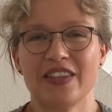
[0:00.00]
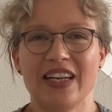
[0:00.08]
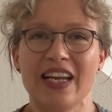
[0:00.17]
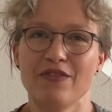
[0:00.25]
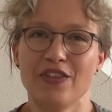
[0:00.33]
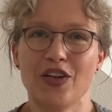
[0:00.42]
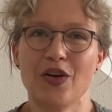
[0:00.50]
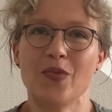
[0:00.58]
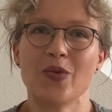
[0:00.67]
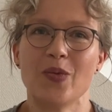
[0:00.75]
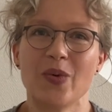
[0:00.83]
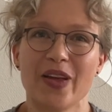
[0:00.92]
an envelope
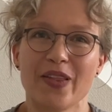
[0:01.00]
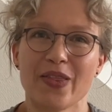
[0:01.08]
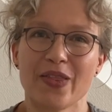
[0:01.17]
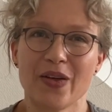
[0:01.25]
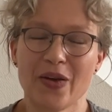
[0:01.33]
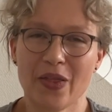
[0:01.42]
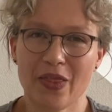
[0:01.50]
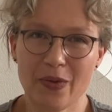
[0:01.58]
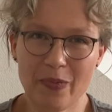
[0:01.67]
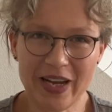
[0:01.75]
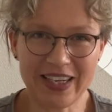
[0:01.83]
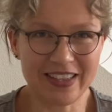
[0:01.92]
with the
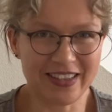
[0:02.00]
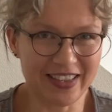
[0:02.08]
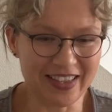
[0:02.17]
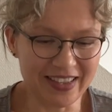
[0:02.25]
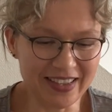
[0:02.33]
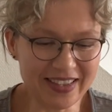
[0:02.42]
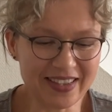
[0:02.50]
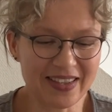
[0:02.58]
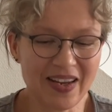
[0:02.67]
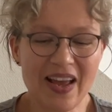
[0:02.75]
pattern in it,